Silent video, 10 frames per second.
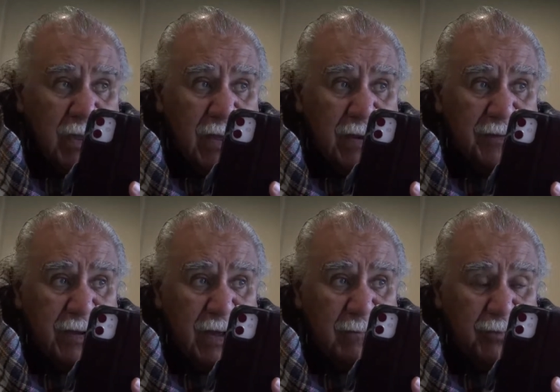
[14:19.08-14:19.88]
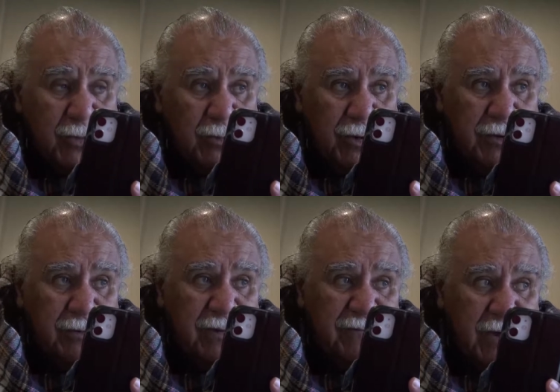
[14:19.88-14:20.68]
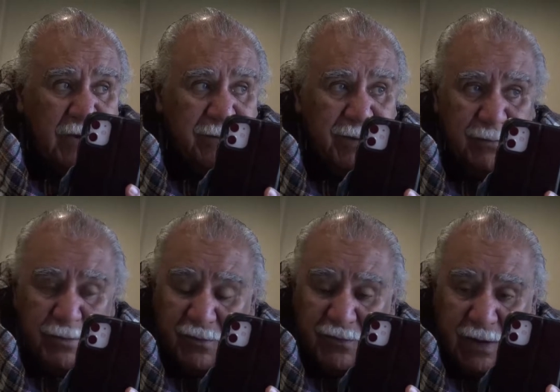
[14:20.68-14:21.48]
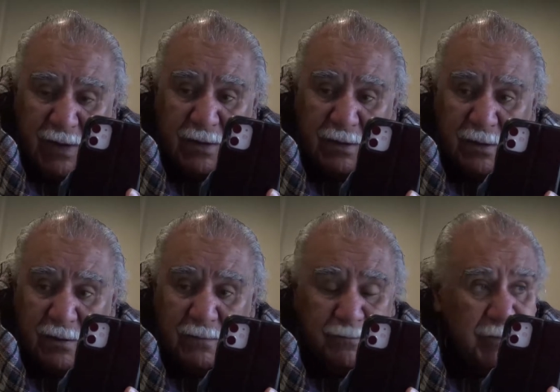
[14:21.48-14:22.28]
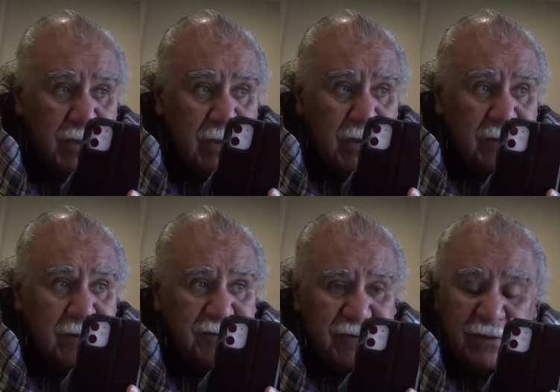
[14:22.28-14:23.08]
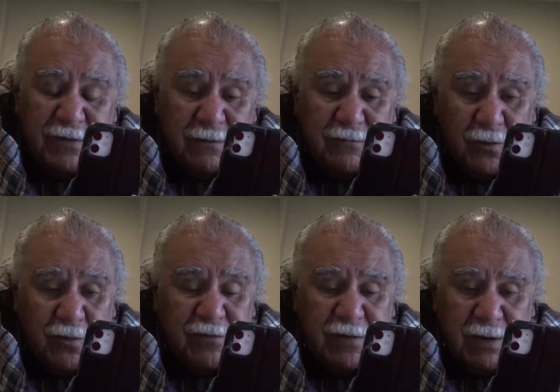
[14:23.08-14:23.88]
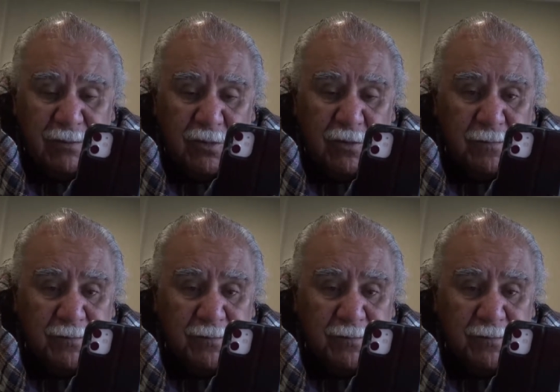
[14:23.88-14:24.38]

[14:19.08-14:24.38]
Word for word: And um, when you have young people saying, you know, there's nothing for us anymore,